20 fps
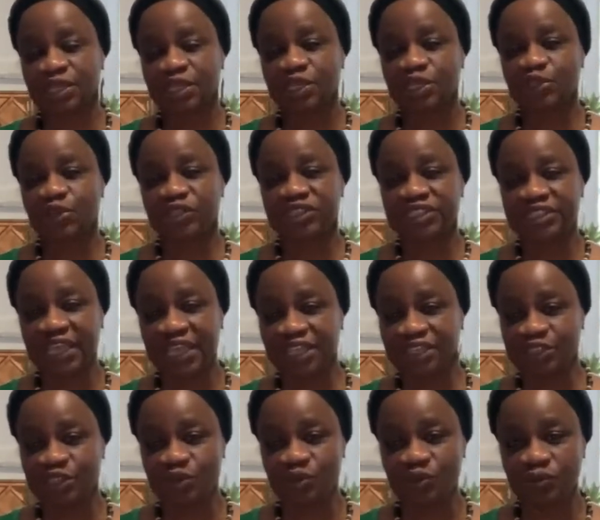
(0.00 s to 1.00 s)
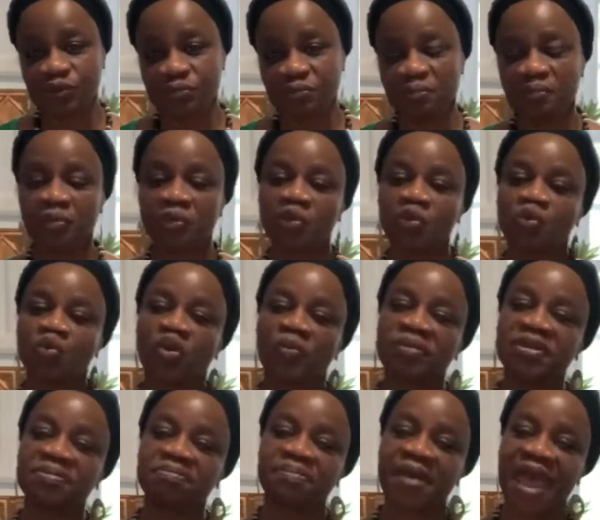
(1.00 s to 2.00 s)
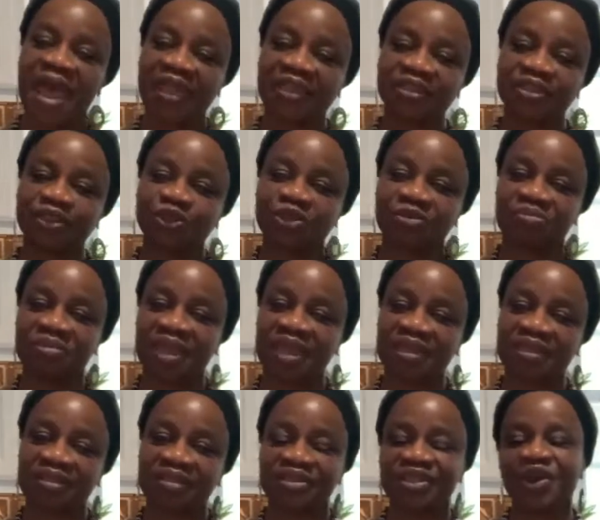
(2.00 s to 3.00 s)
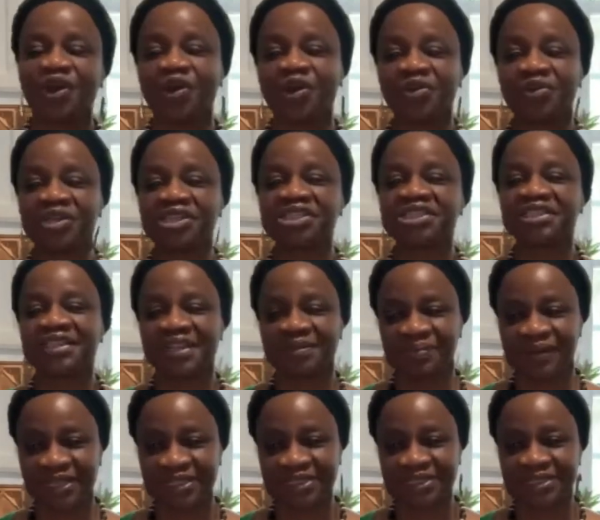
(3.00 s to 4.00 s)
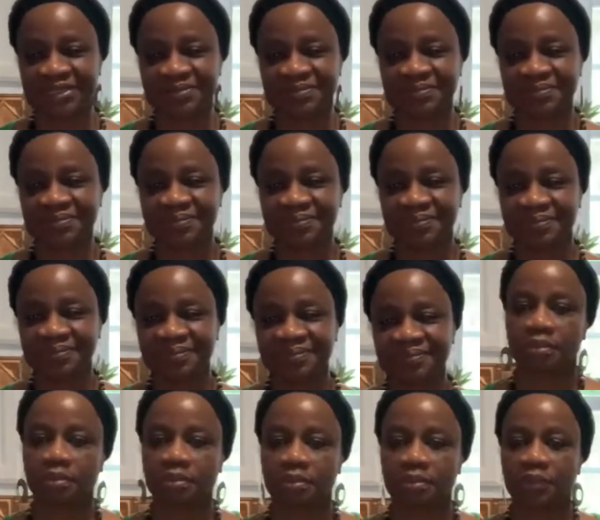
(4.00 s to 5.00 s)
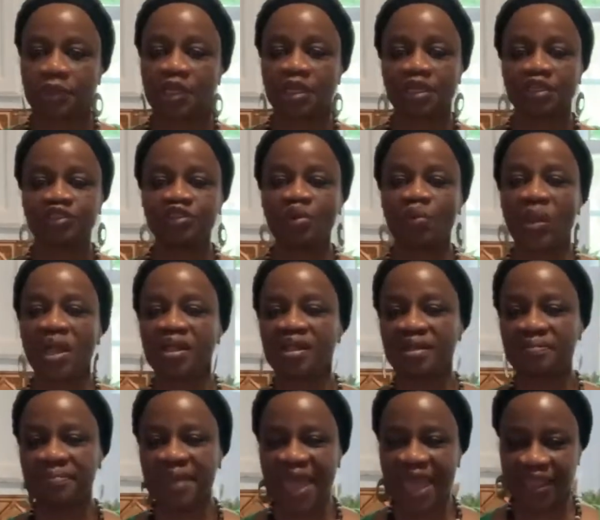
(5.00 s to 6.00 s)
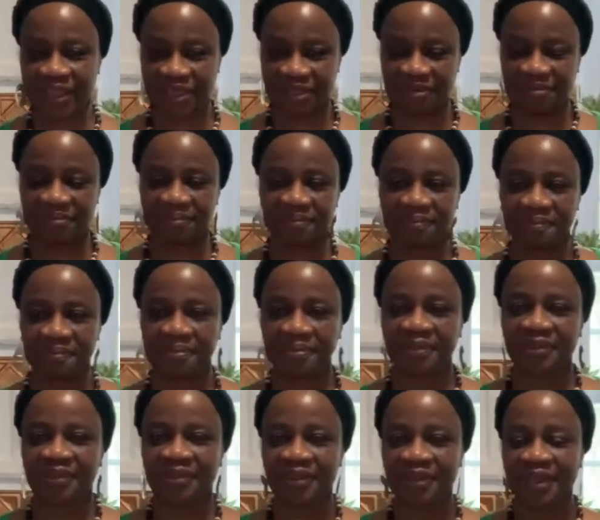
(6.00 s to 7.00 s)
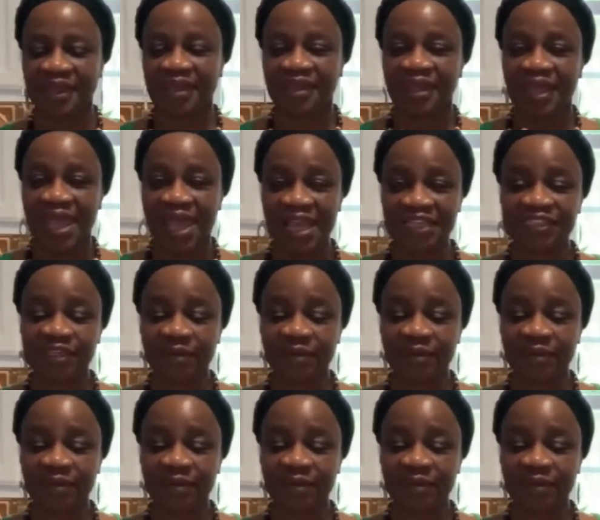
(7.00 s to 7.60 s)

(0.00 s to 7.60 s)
So stay tuned. We'll be back to make the orange niblets. So welcome back. As